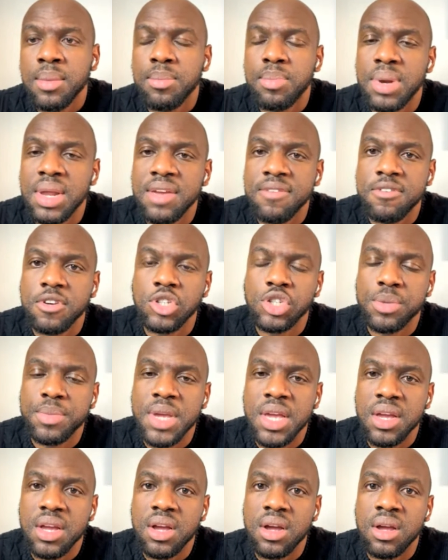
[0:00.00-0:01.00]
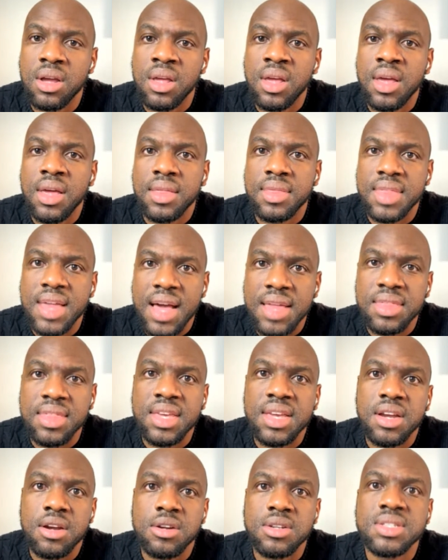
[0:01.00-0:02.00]
play for Jamaica that
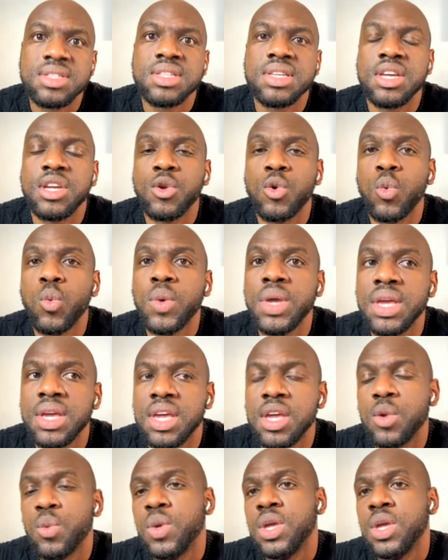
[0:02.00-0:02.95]
they are seeing week in,